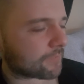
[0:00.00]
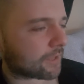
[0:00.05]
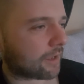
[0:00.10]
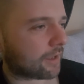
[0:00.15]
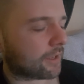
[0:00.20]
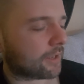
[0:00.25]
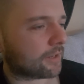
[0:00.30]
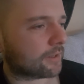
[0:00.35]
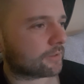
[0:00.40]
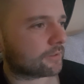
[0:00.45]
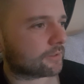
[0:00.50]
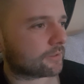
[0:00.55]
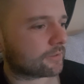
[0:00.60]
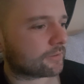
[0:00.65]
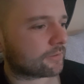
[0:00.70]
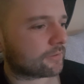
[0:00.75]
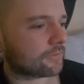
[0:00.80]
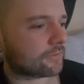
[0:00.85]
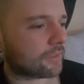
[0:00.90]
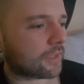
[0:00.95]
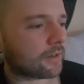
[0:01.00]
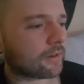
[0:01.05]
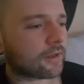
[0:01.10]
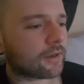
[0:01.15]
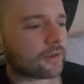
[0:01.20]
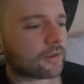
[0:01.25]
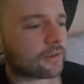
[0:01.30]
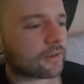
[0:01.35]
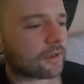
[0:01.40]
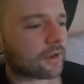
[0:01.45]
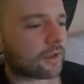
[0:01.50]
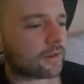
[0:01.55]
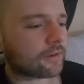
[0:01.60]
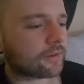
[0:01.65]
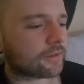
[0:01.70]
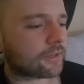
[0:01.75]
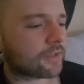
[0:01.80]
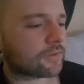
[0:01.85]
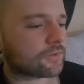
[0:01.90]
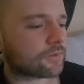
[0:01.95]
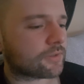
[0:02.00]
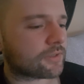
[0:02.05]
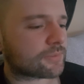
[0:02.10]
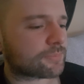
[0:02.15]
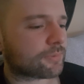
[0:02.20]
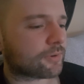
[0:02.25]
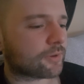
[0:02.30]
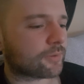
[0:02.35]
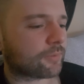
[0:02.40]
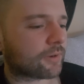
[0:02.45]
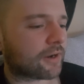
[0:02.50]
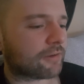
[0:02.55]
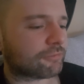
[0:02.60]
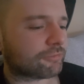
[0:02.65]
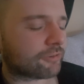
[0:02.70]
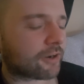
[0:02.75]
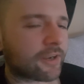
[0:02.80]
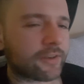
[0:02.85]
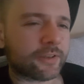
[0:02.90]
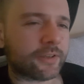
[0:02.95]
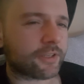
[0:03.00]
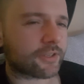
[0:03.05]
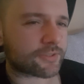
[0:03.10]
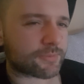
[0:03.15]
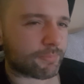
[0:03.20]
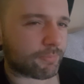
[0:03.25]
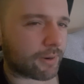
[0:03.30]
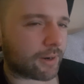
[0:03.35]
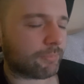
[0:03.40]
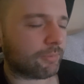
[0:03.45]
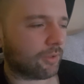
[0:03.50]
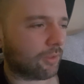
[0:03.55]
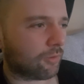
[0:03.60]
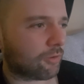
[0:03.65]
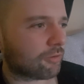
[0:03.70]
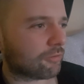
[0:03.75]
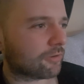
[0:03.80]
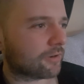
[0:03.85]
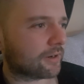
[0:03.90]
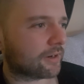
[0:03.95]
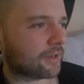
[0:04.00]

And then I kind of get to this point where I finally just bubble over,